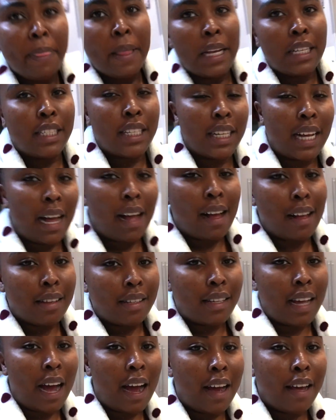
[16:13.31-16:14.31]
So
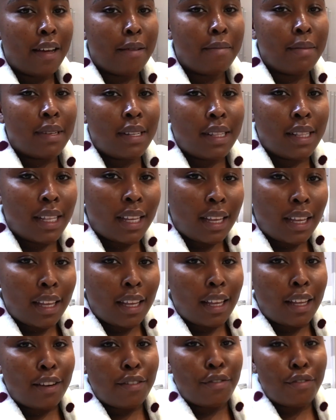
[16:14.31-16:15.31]
guys, I am
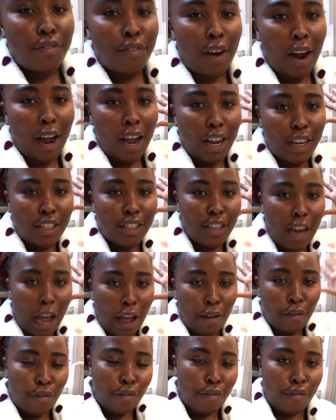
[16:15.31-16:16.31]
clean, fresh,
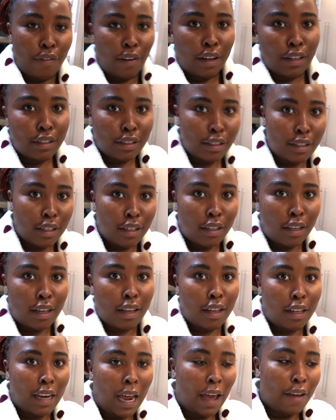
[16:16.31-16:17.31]
I feel so
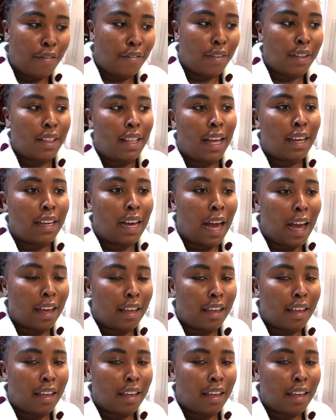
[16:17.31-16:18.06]
good. I feel like I